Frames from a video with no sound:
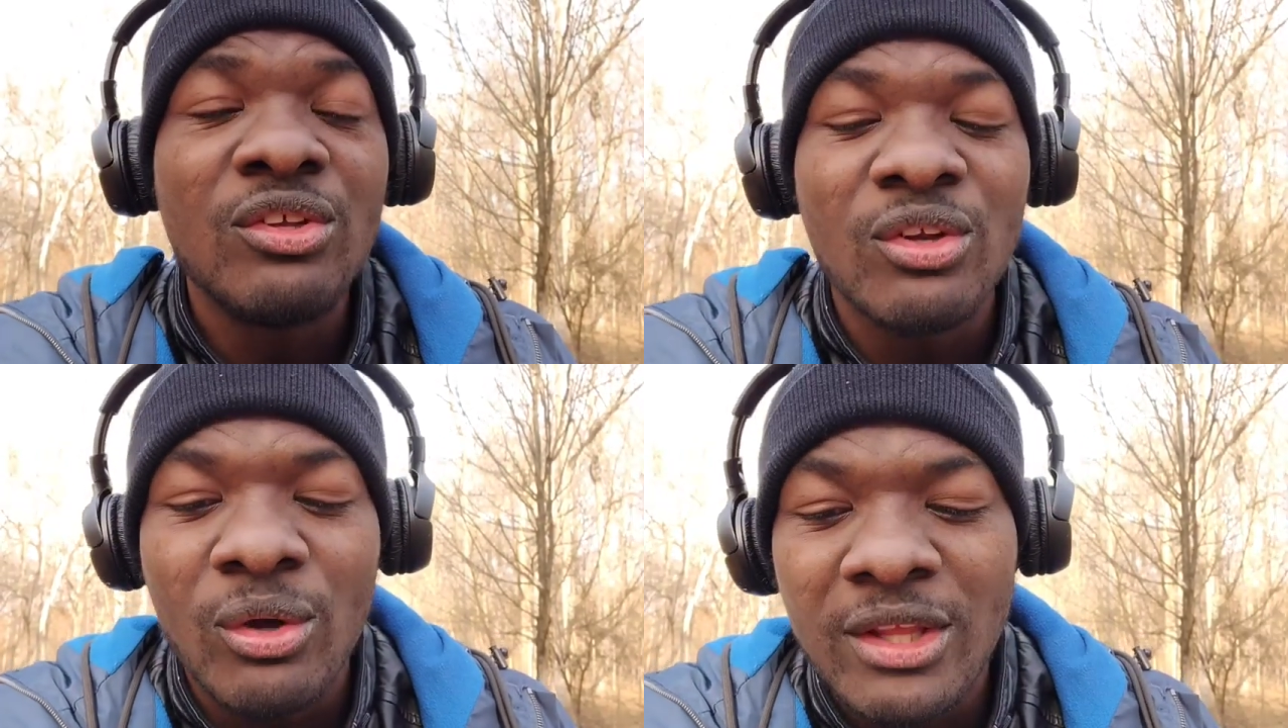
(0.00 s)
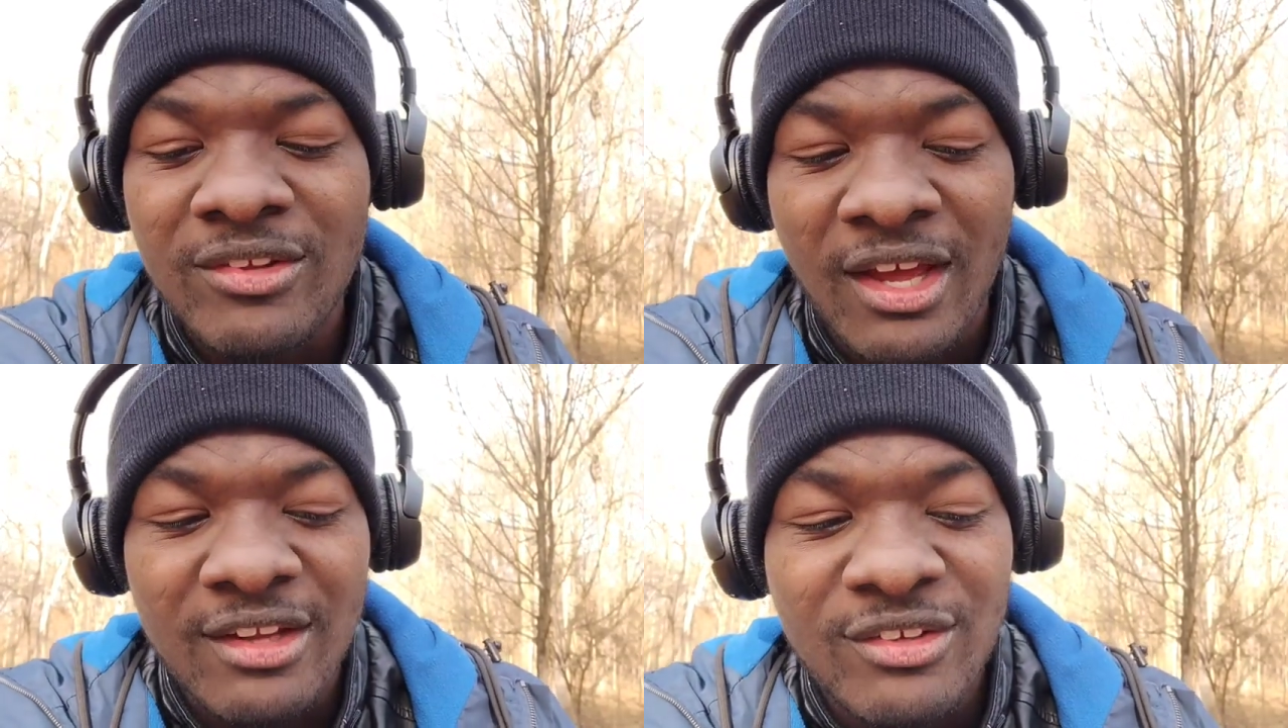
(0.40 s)

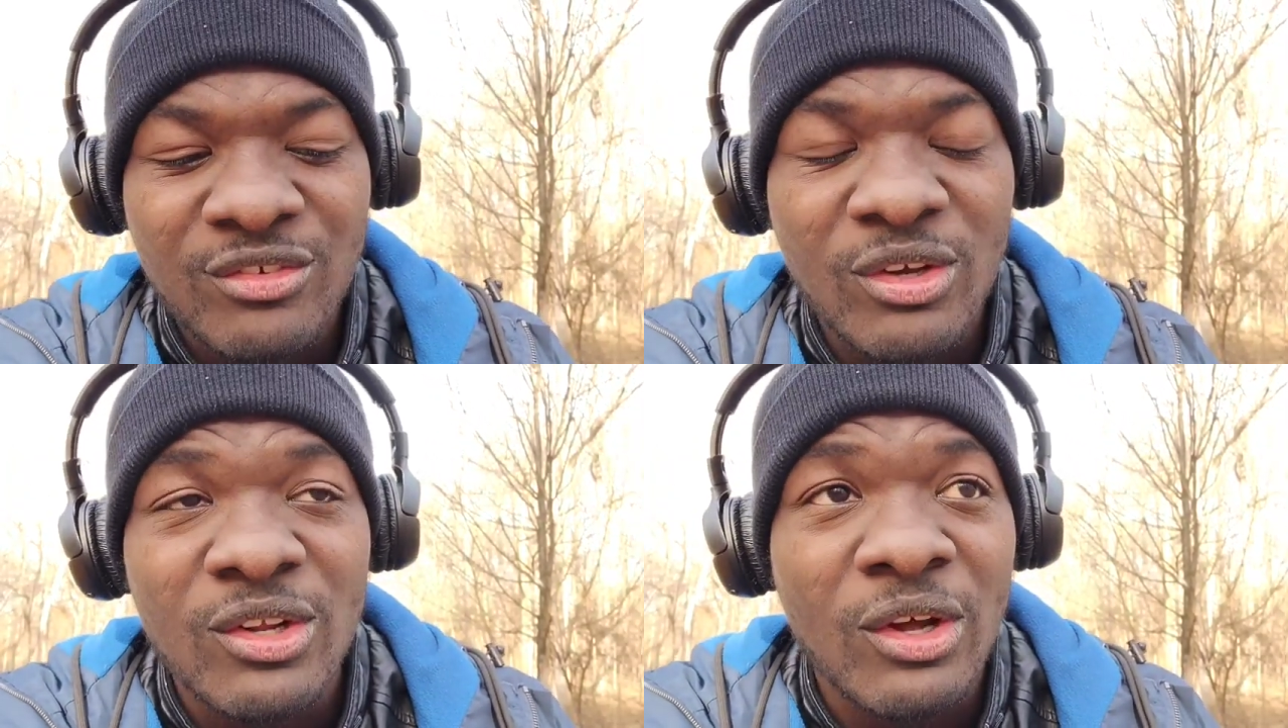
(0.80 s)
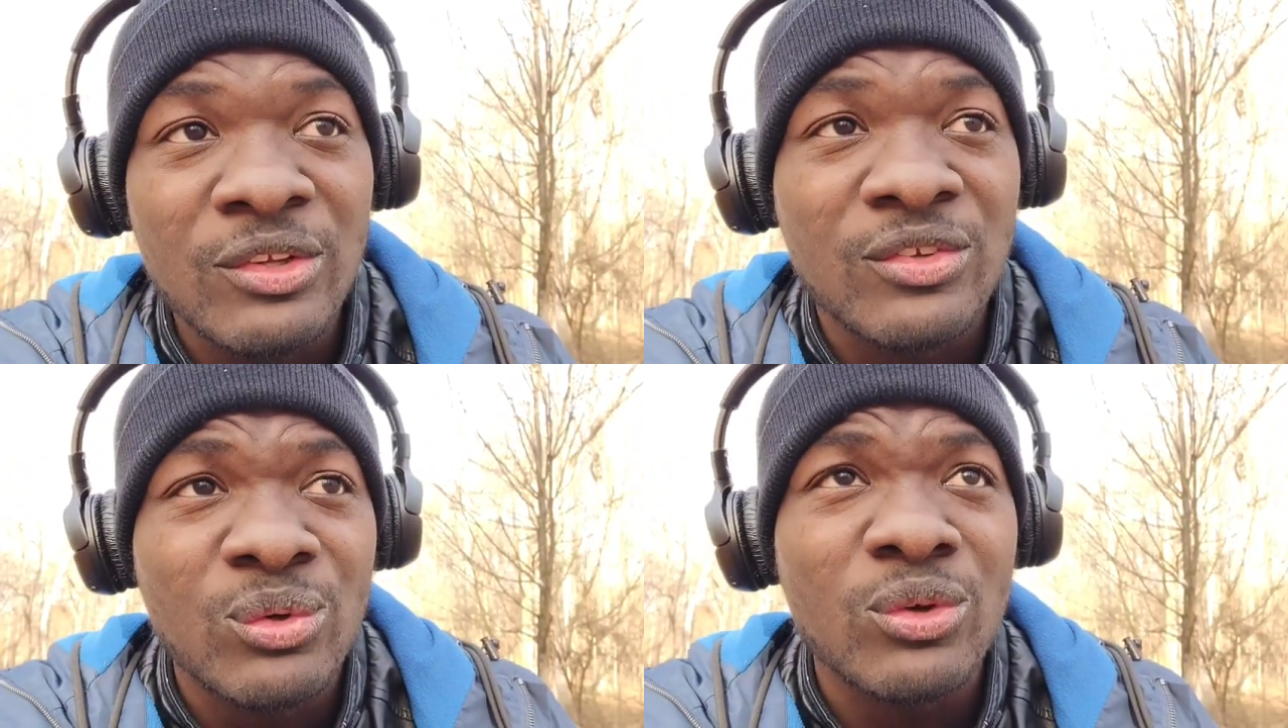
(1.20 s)
it's concentrated
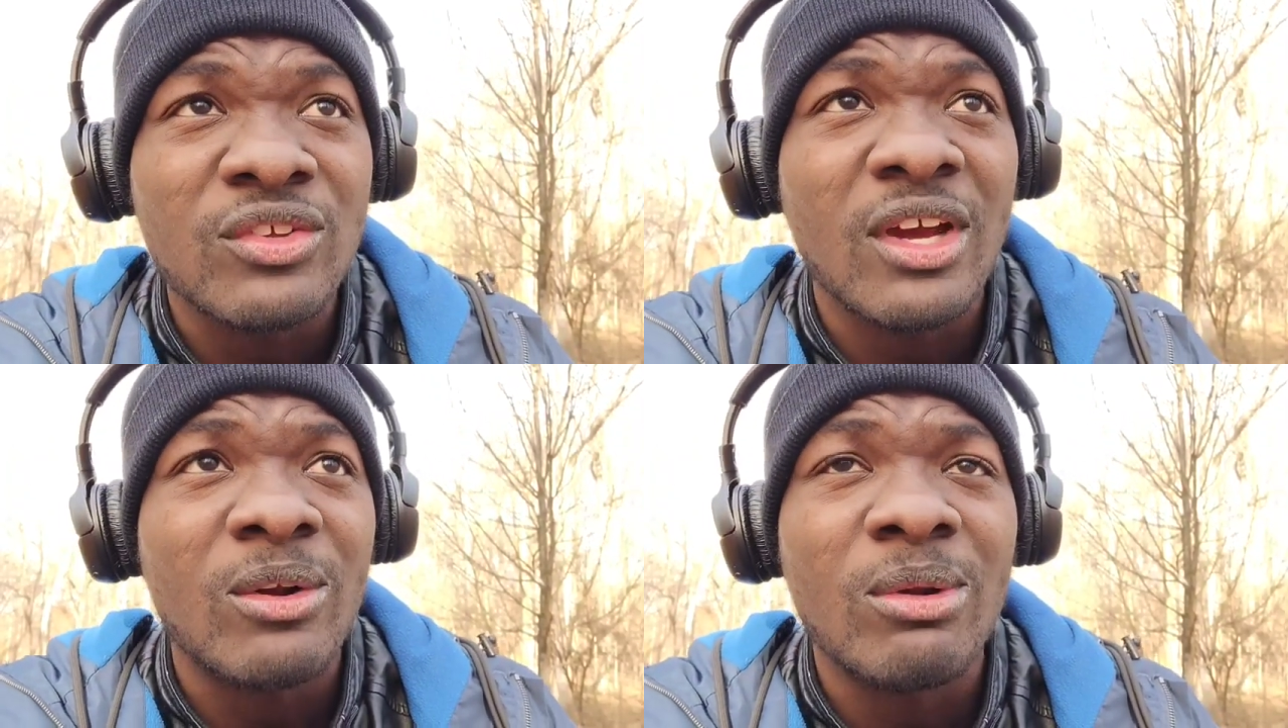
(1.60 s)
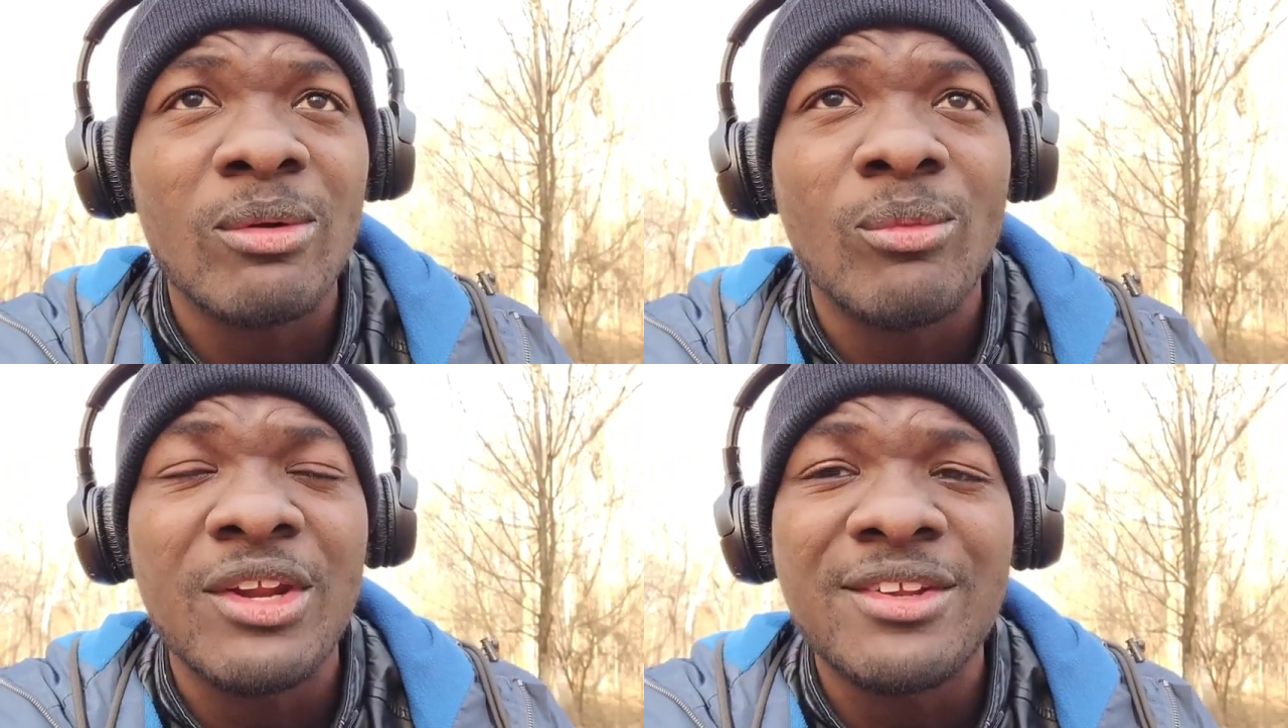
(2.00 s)
on suicide, on
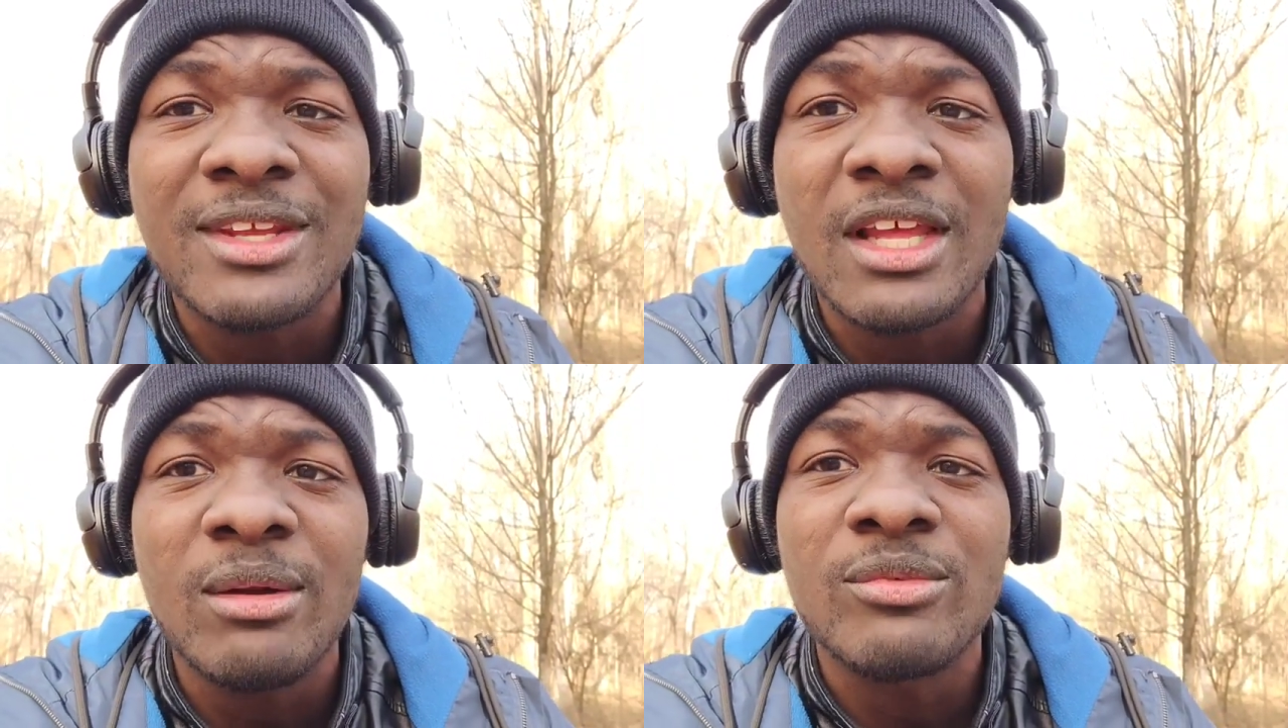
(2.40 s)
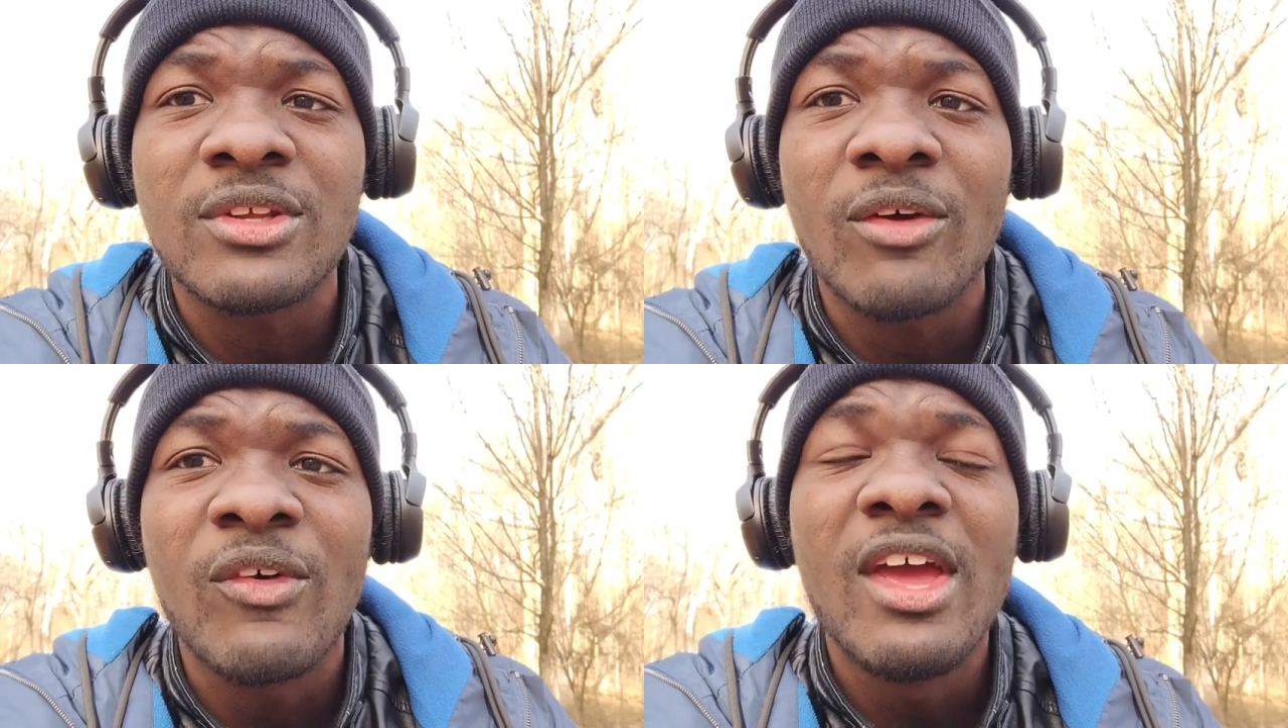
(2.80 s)
him wanting to kill
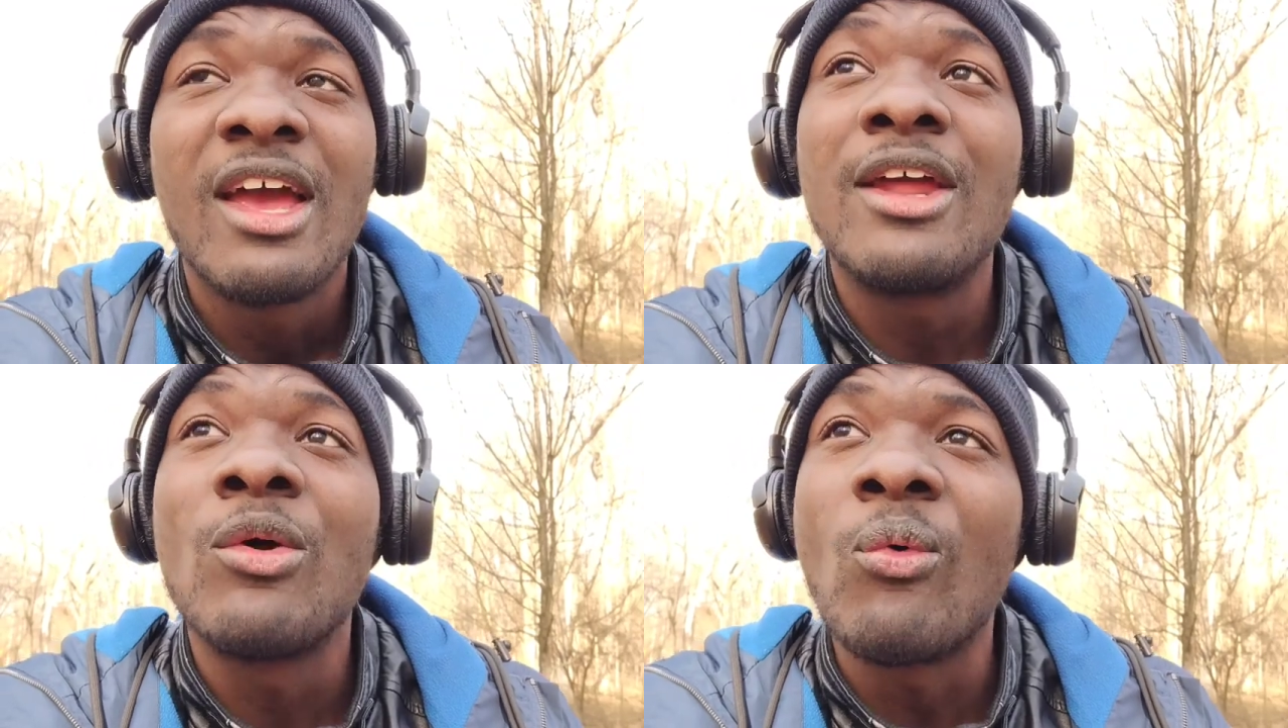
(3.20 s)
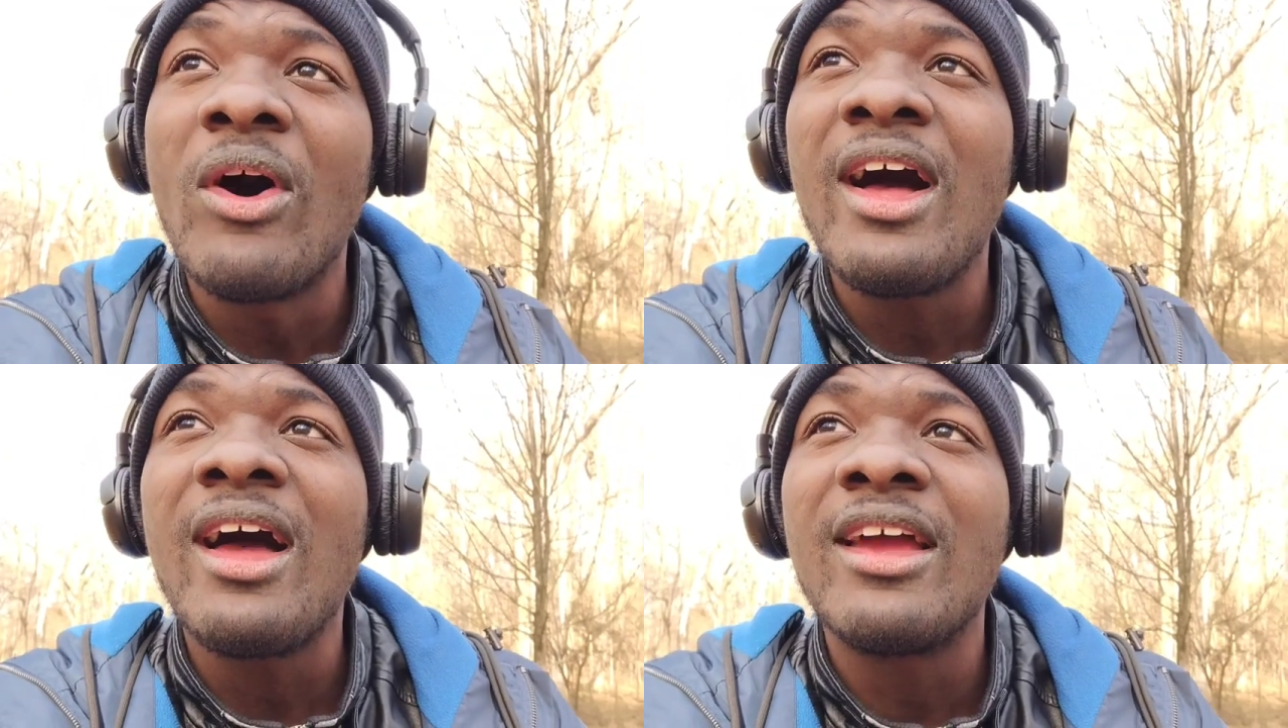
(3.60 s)
himself and
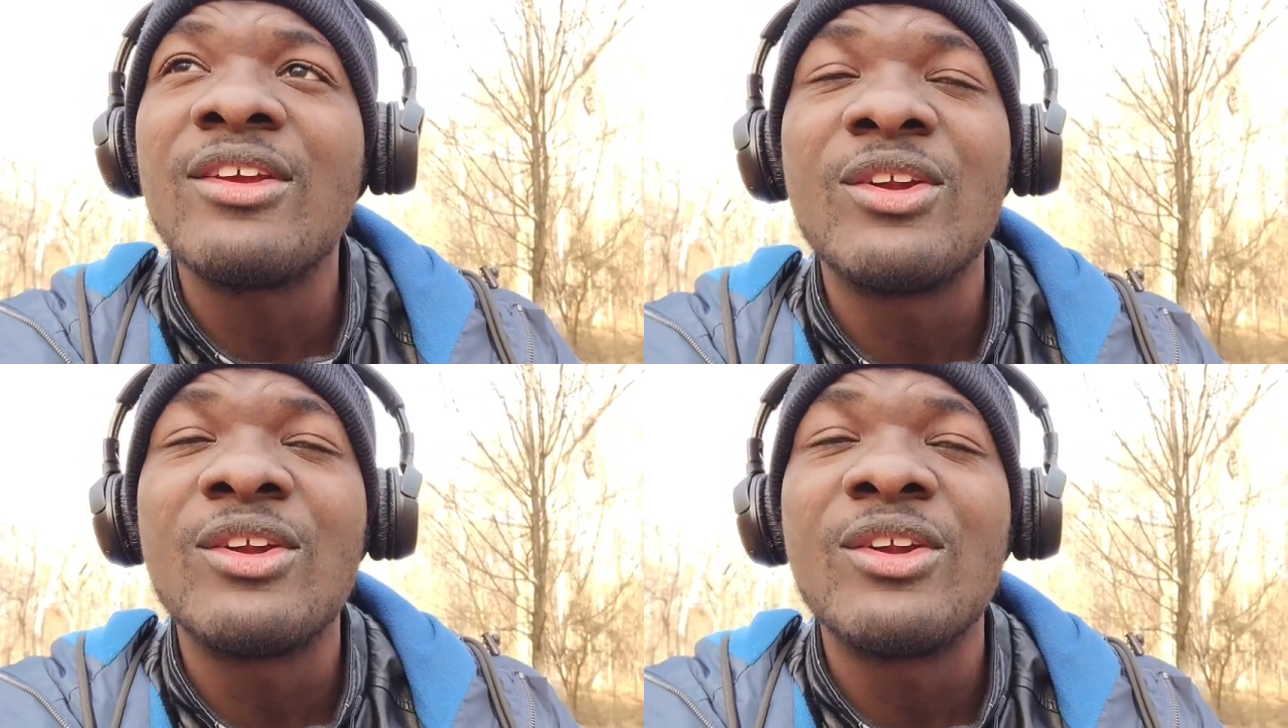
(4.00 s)
why,